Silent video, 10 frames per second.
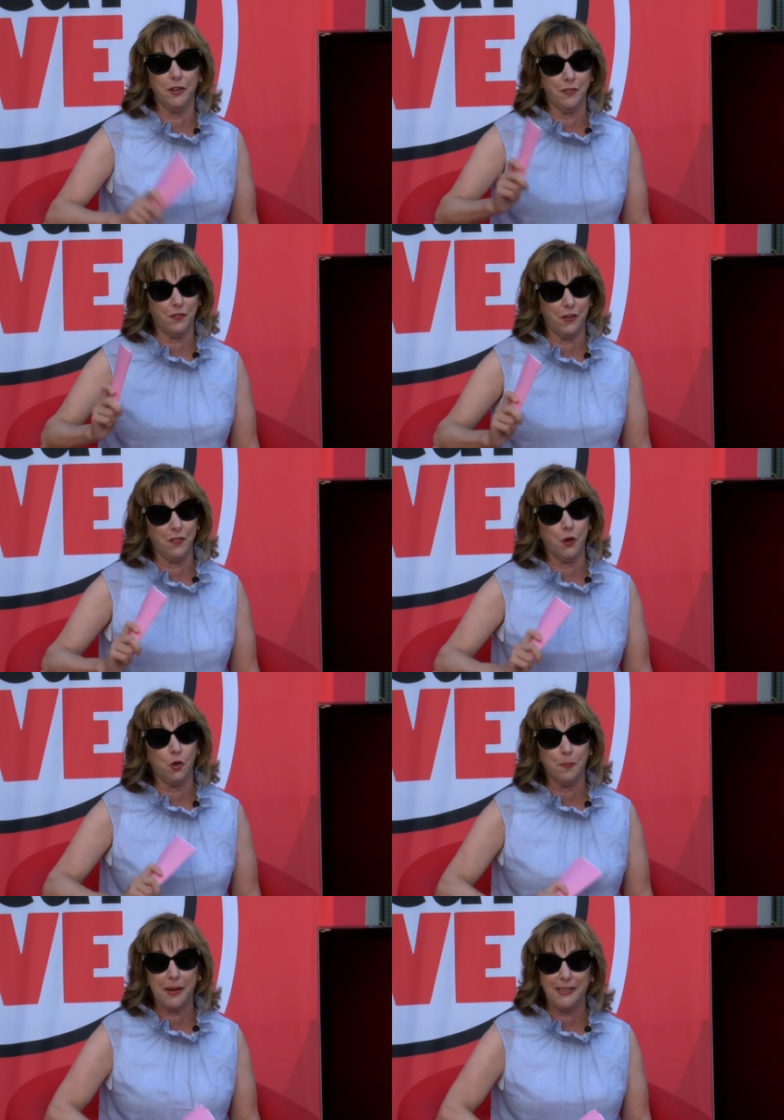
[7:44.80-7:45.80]
in front of the
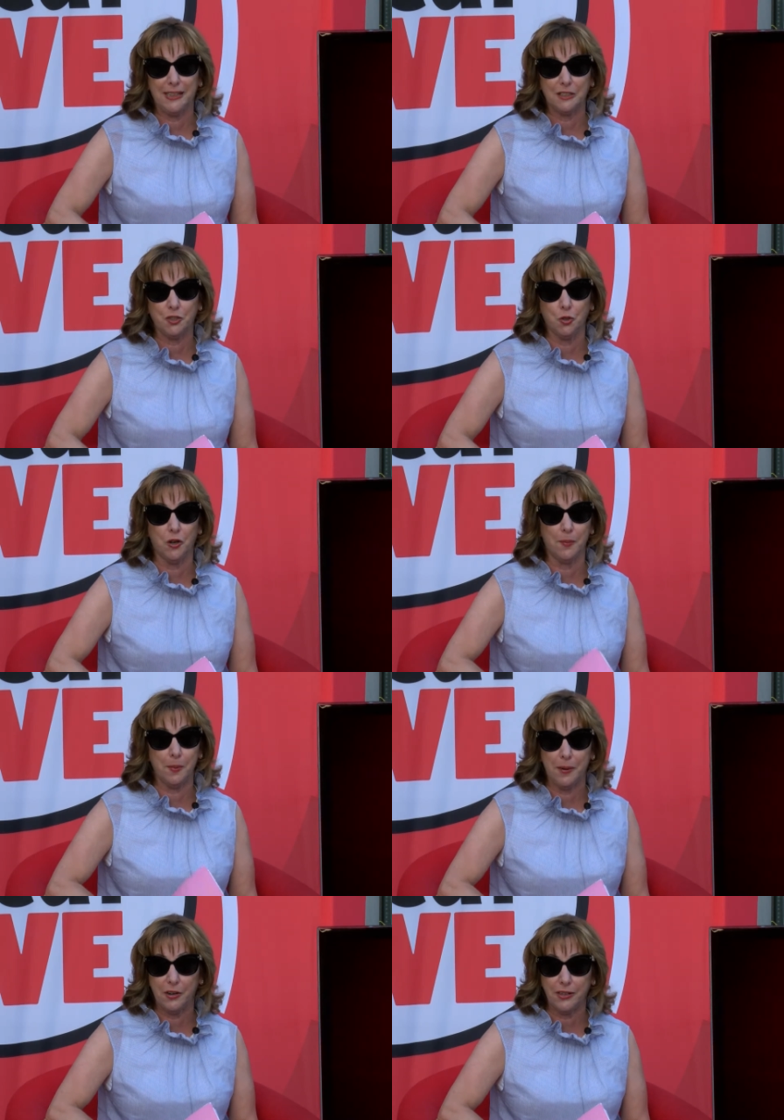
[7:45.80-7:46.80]
old Payless store on
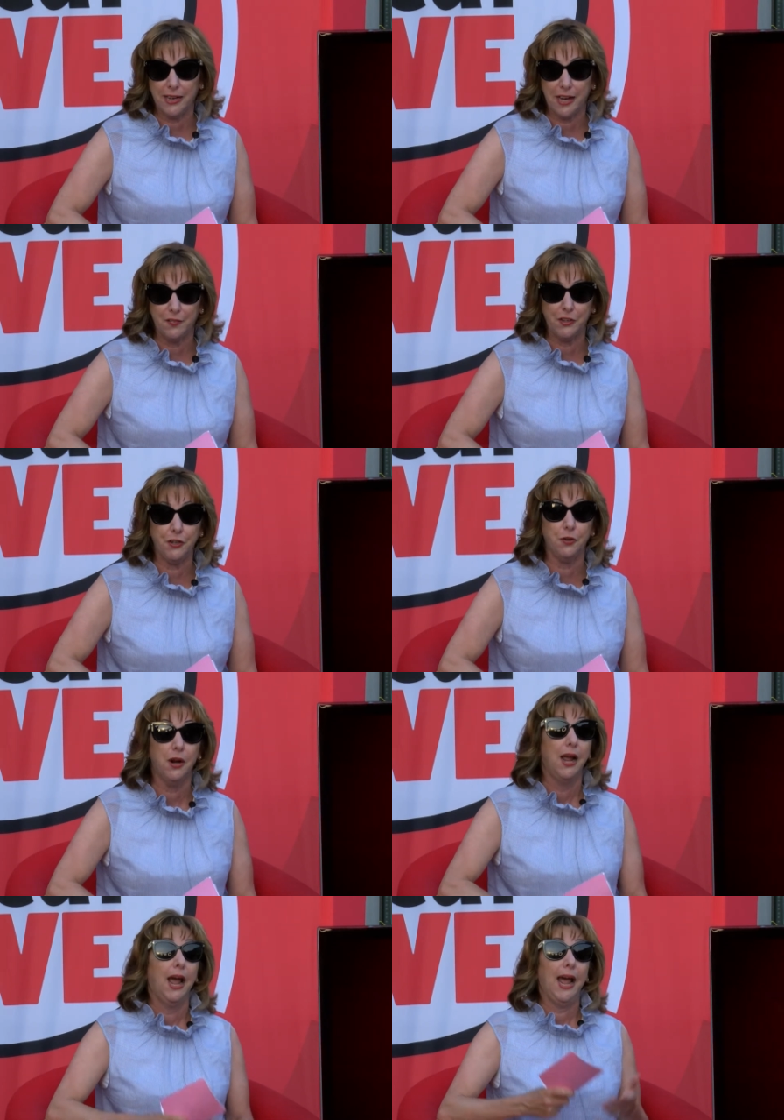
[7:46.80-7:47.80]
Mamaroneck Avenue,
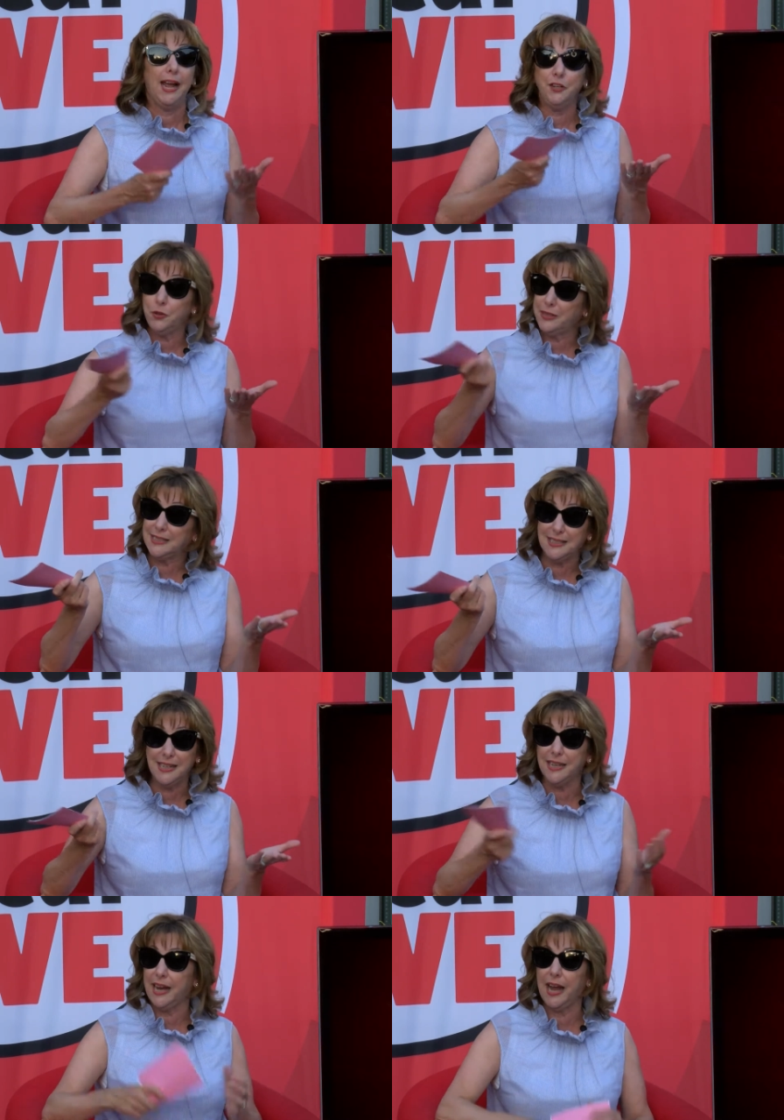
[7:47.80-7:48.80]
and you can
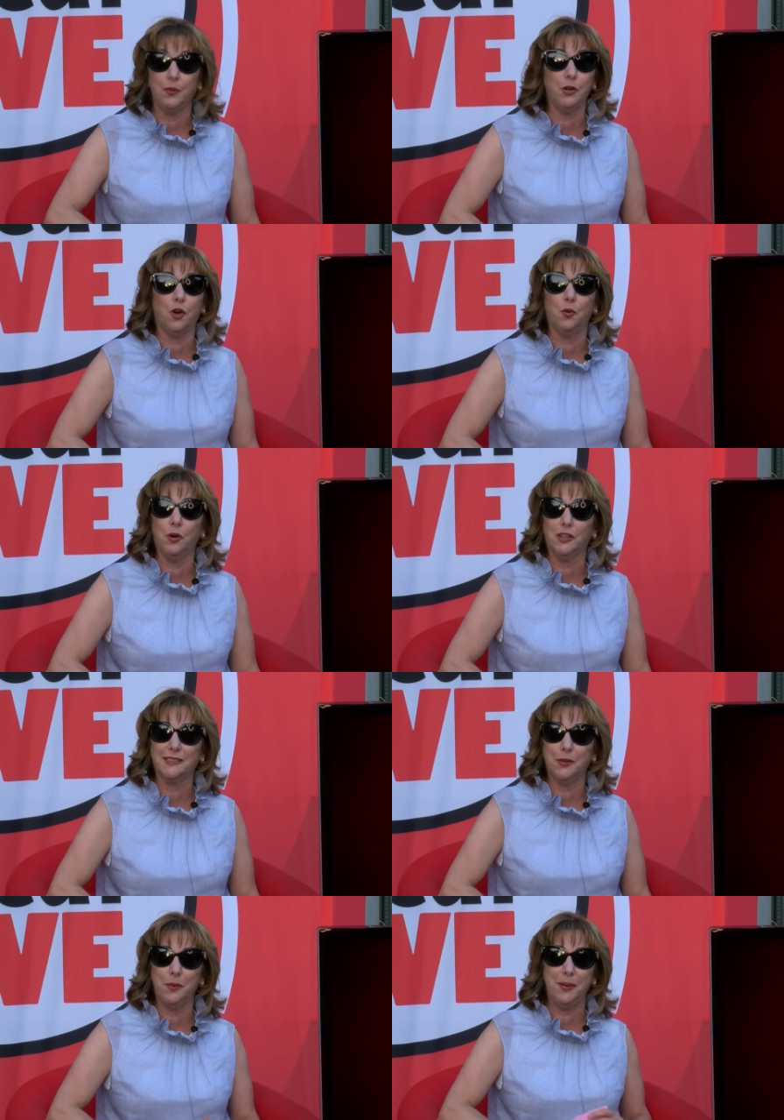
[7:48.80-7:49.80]
see how it all
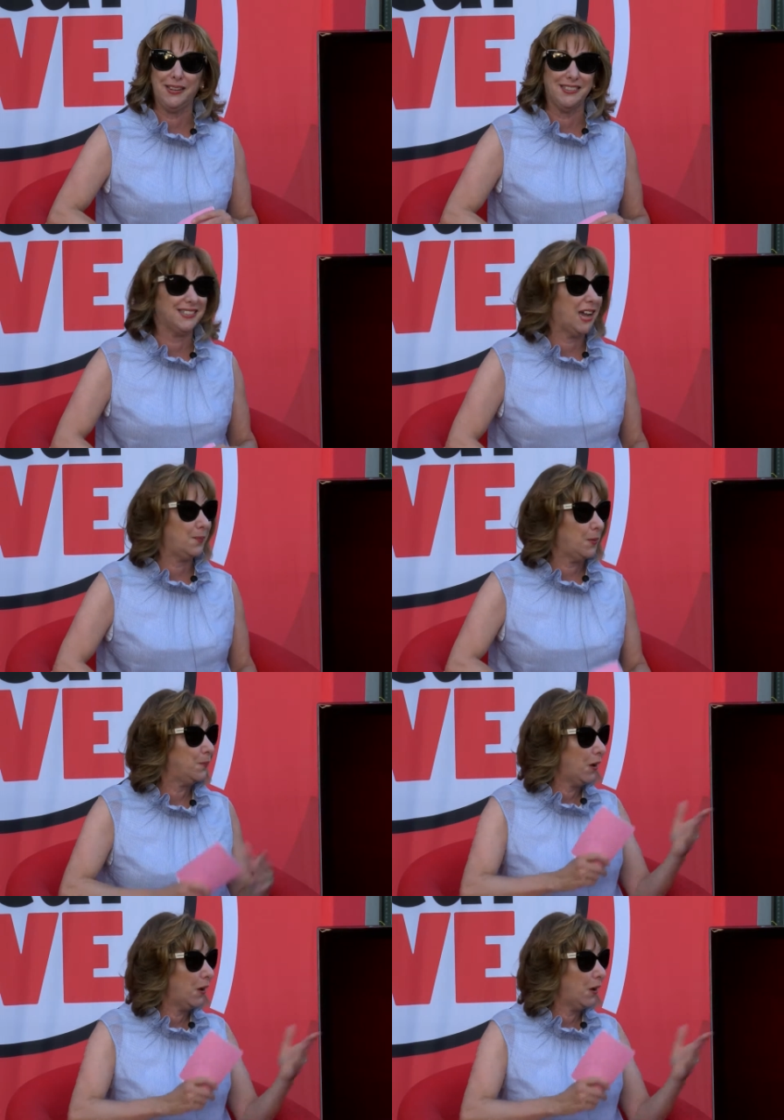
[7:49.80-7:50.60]
works, how we make this happen.